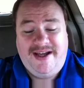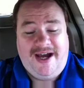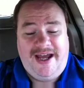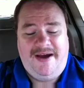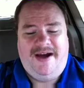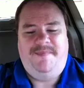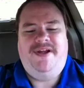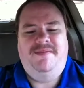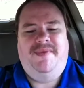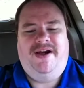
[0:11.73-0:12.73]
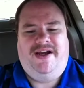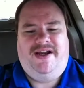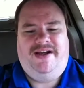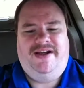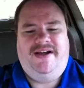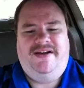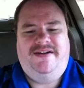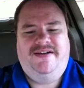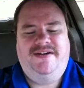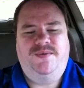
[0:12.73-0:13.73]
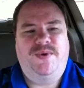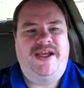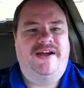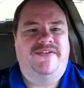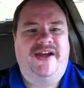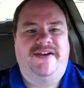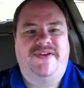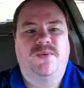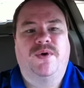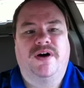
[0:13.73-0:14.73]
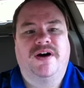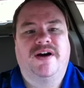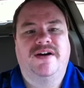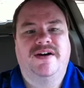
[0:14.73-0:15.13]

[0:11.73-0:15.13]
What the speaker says: I'm in my week of heavy work,